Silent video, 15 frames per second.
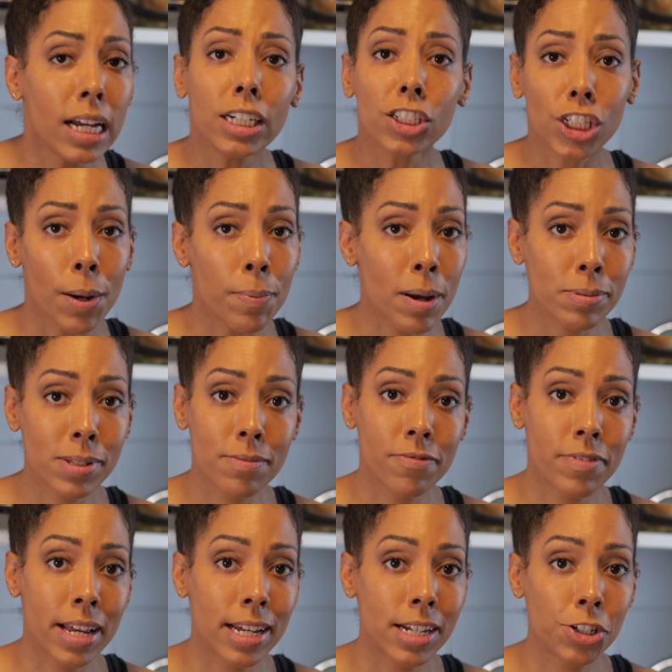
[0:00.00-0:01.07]
Chop up some
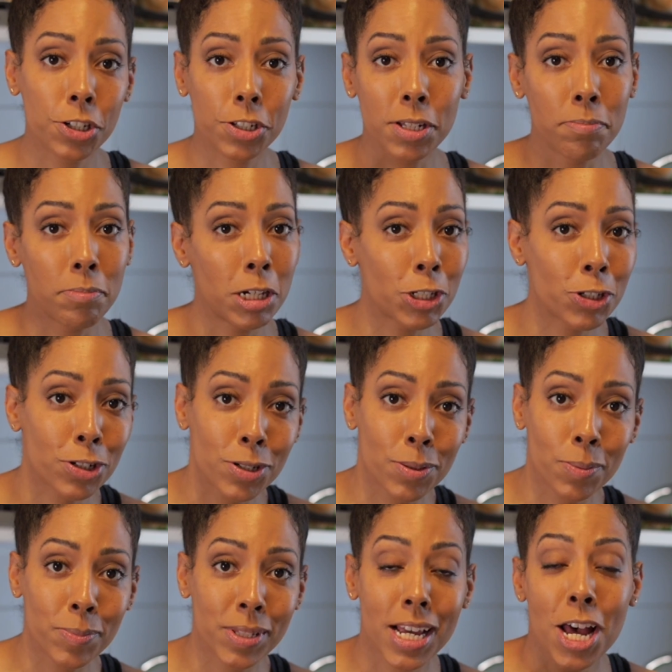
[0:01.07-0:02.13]
veg, some
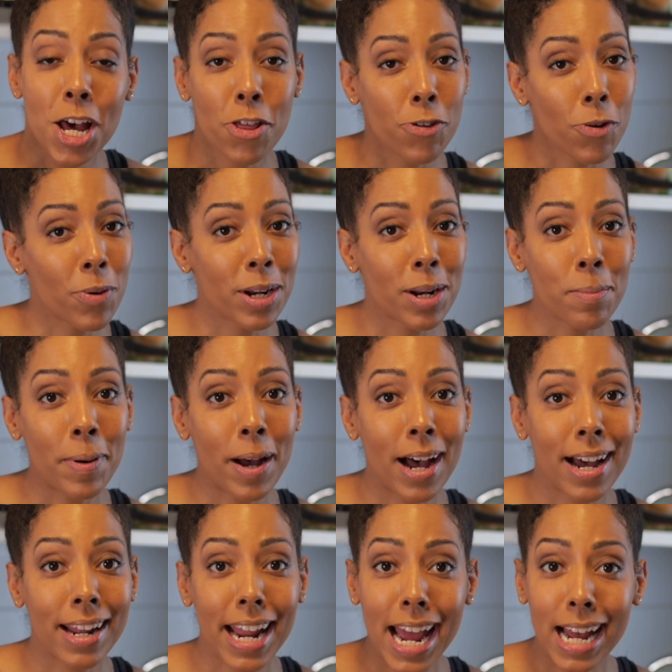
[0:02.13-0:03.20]
mushrooms, throw it in a
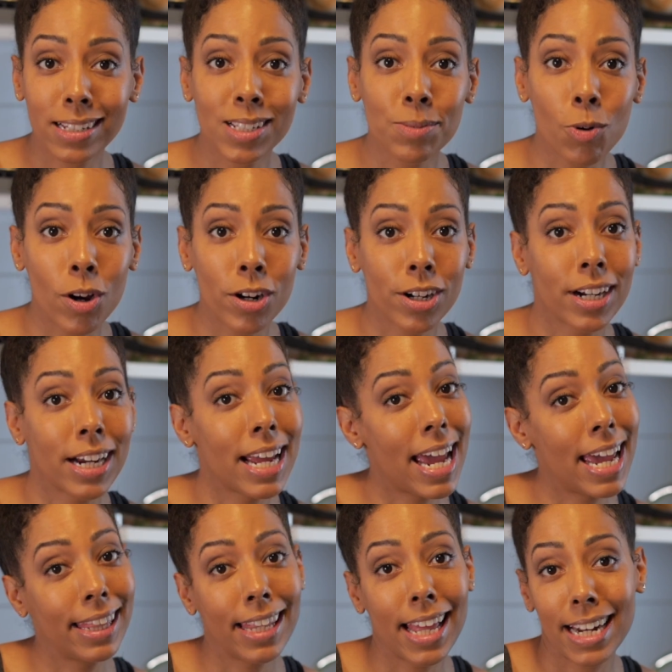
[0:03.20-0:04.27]
pot, add some water,
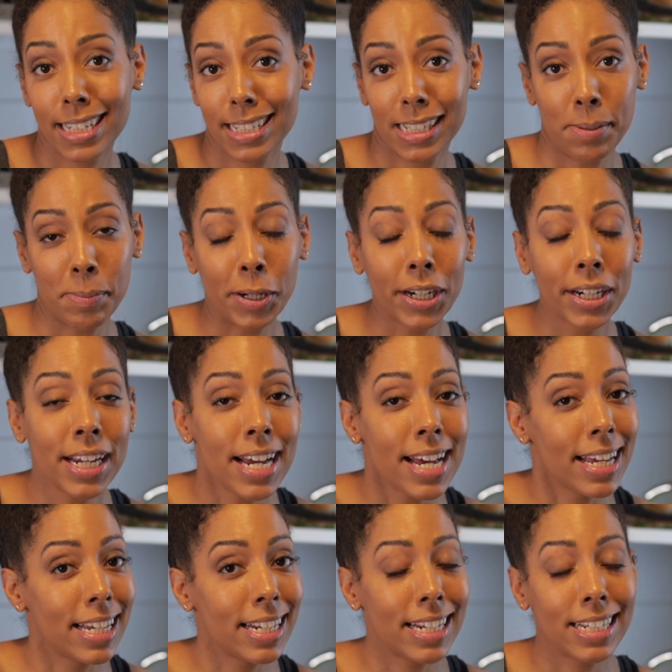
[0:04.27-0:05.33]
and let it simmer.
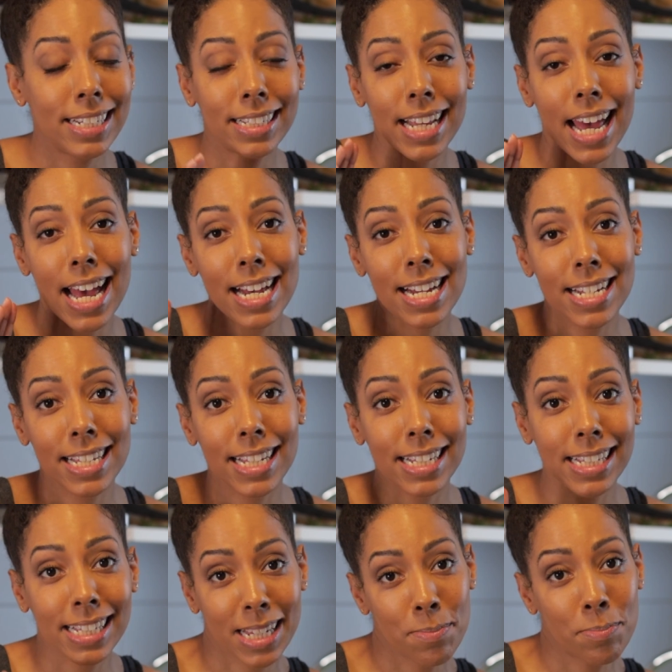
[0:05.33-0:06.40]
It is as
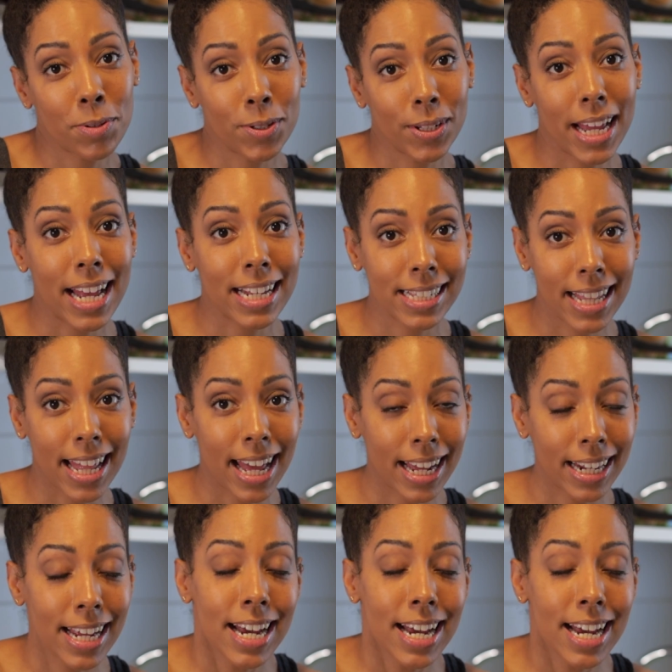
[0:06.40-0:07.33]
simple as that.